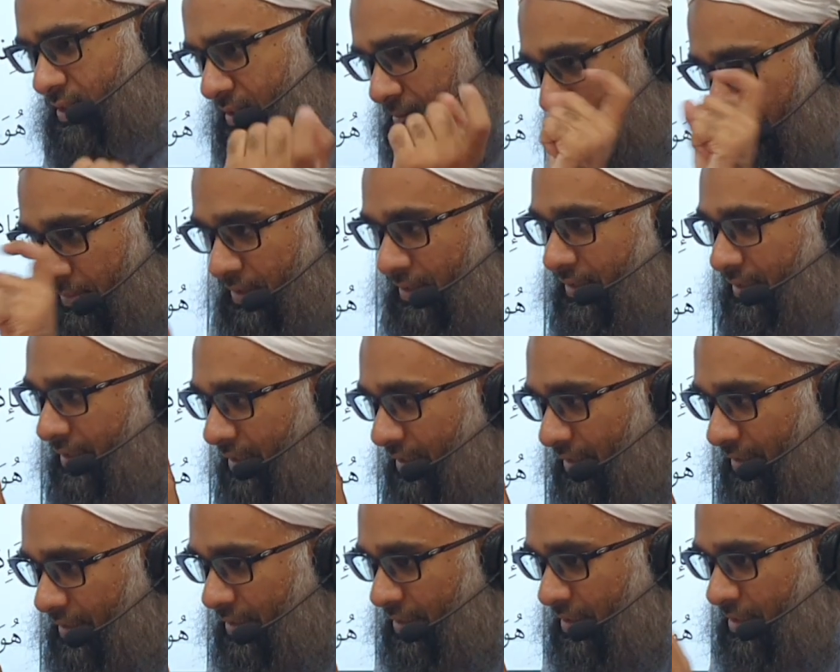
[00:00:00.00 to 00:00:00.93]
a
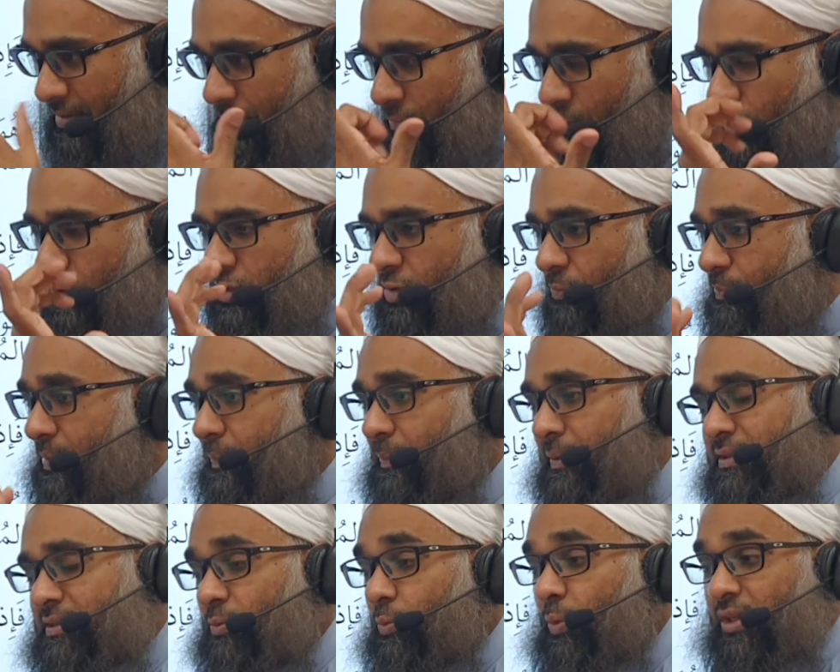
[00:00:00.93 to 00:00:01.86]
meaning because of
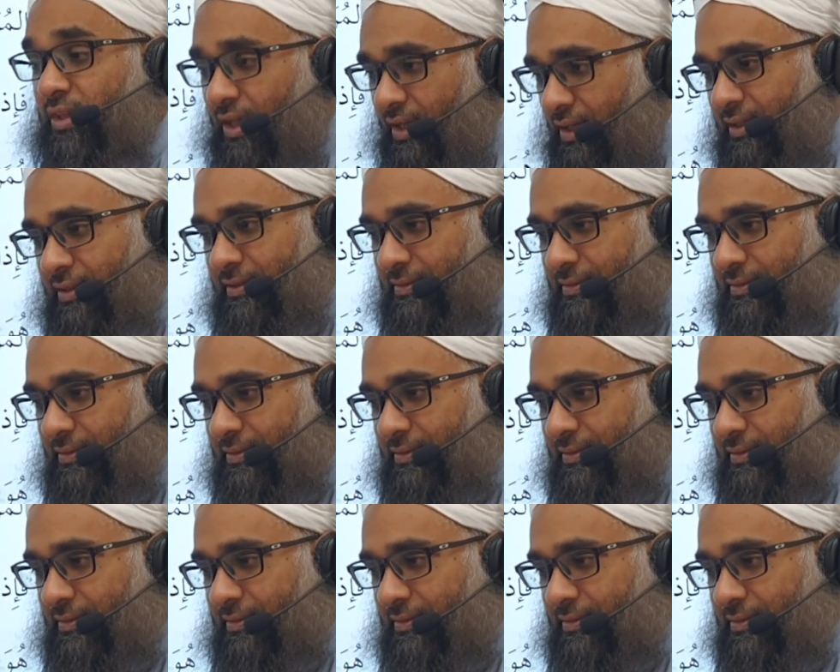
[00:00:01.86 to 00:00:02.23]
people's wada',